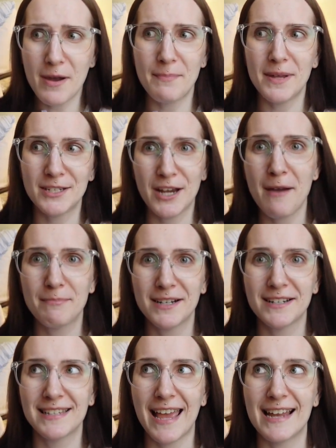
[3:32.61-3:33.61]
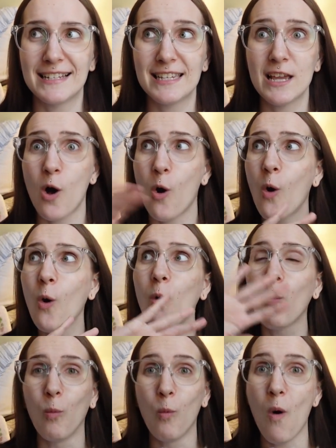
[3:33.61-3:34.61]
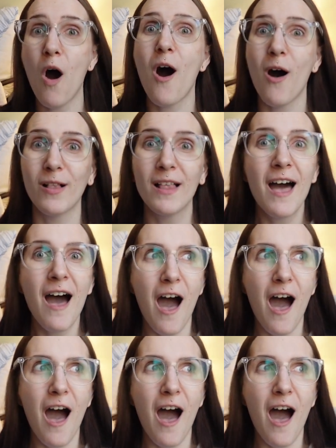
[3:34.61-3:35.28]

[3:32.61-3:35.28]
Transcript: up at Chapters and see a whole wall